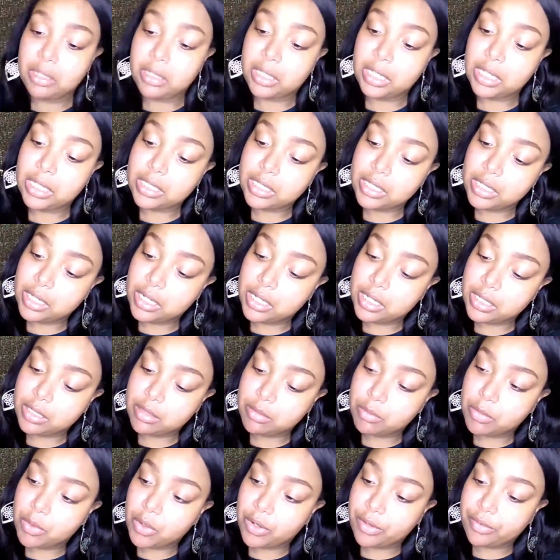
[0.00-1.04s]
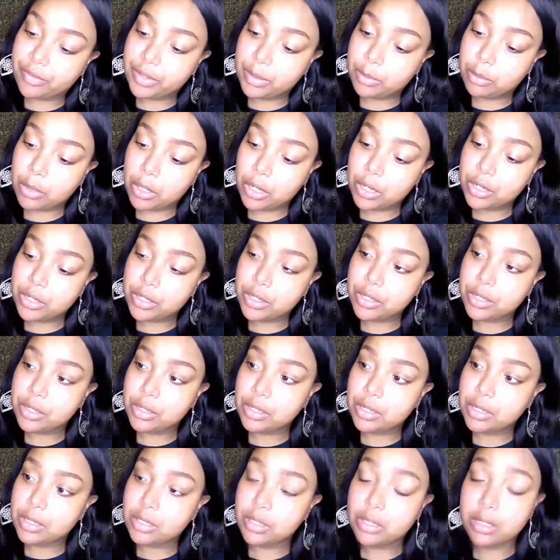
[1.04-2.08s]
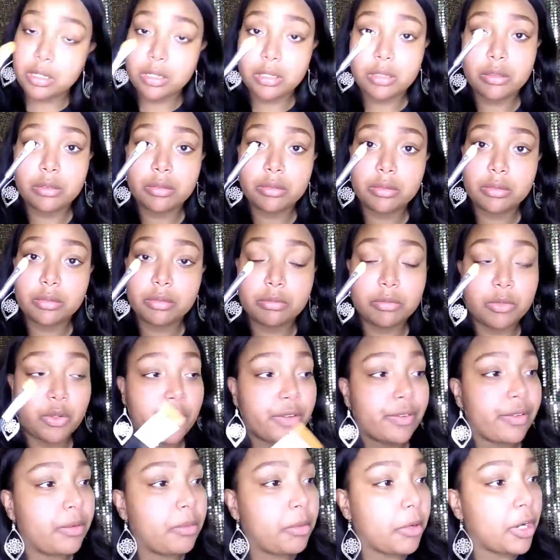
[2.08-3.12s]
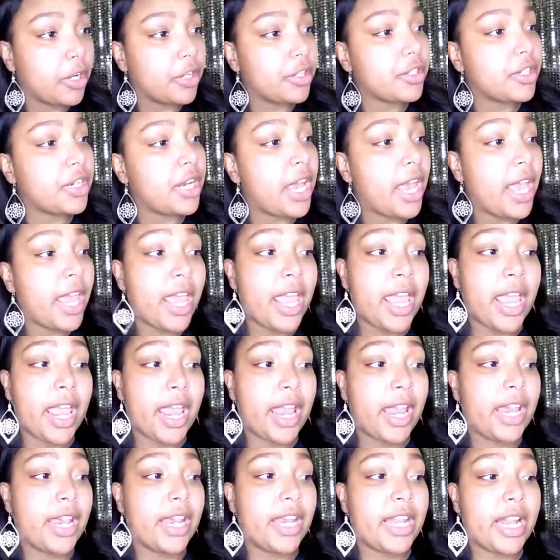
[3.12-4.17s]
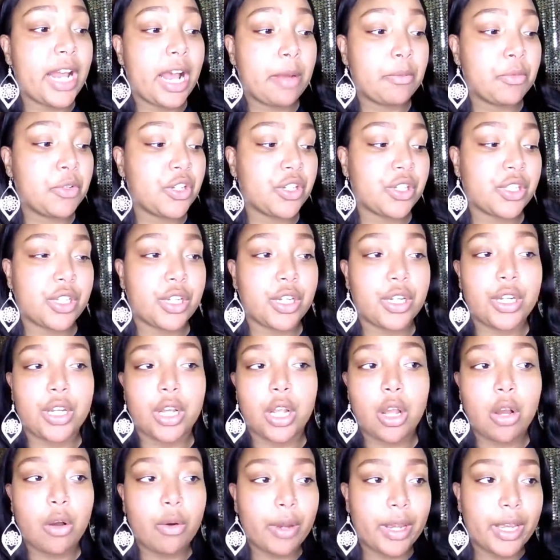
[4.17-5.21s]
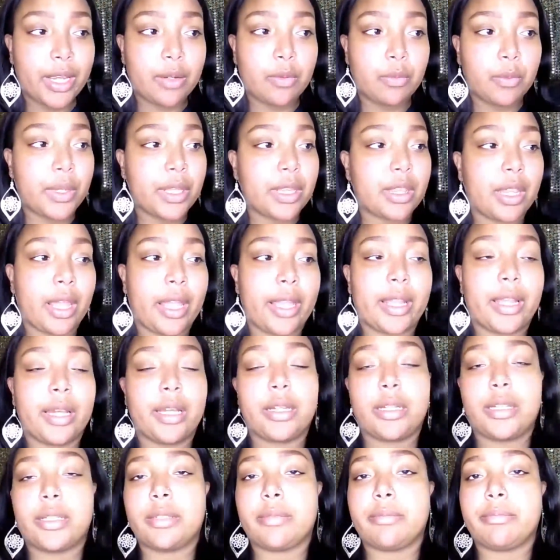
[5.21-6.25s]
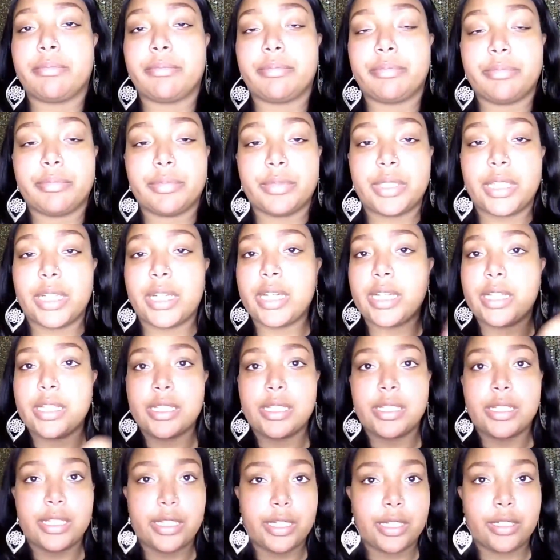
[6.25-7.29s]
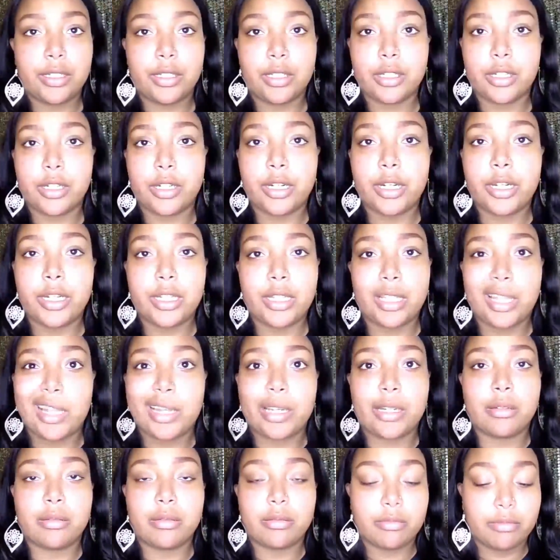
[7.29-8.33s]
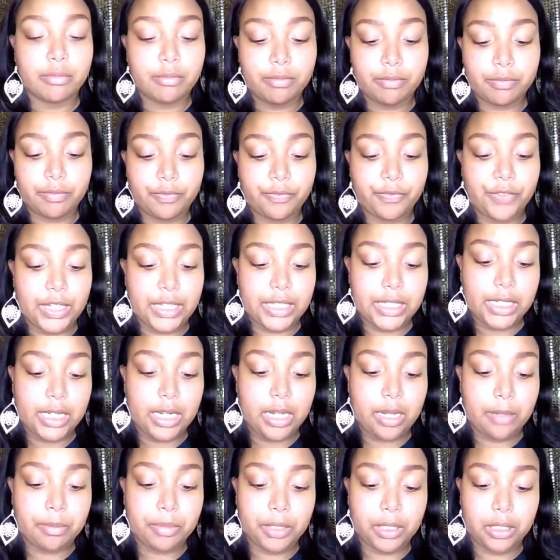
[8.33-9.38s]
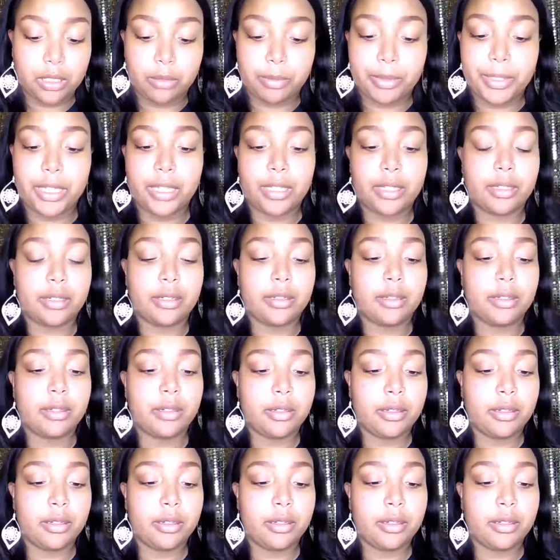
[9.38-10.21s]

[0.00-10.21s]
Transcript: I guess it is a Morphe brush. Morphe brush. And I'm just going to go in with like a concealer and like fix it up a little bit.